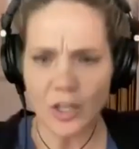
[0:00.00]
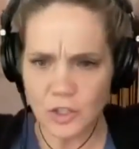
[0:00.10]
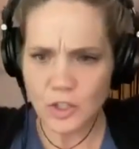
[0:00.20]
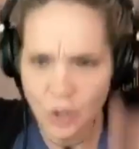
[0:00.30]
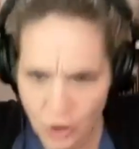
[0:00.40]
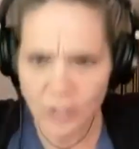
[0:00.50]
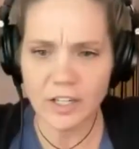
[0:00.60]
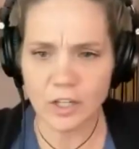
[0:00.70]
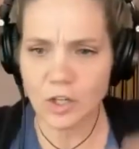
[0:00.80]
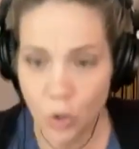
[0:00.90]

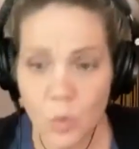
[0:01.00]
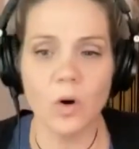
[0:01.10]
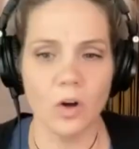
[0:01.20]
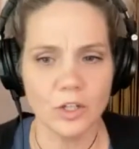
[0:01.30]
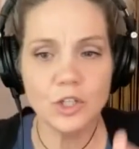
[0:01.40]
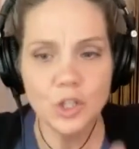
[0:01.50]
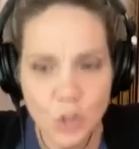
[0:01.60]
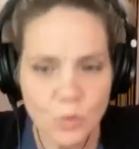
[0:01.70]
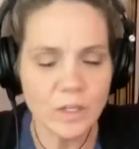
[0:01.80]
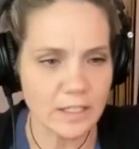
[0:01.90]
you're cool.
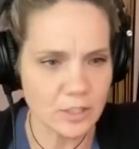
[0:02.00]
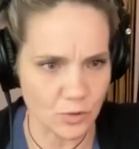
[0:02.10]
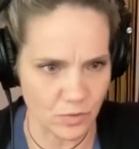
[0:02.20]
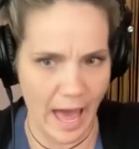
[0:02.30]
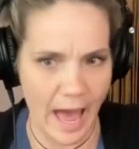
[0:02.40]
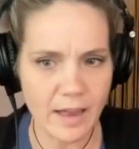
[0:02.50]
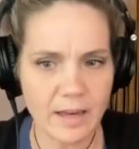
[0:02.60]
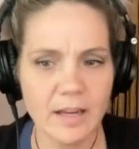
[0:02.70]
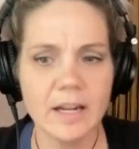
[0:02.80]
You can do that.